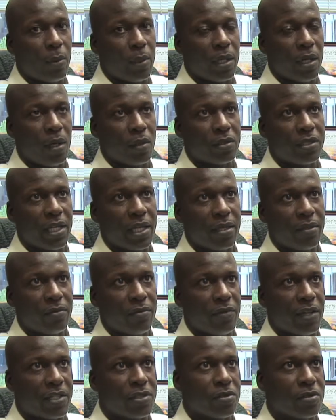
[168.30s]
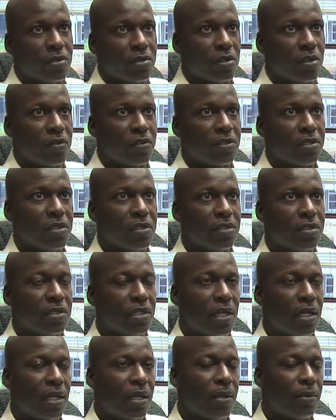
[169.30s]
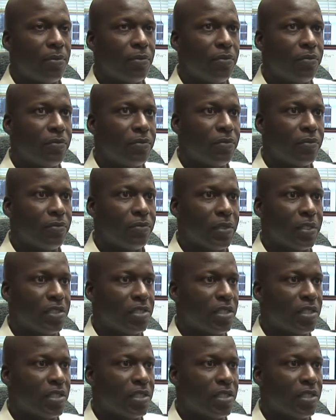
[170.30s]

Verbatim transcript: we all take veteran services. Um, it's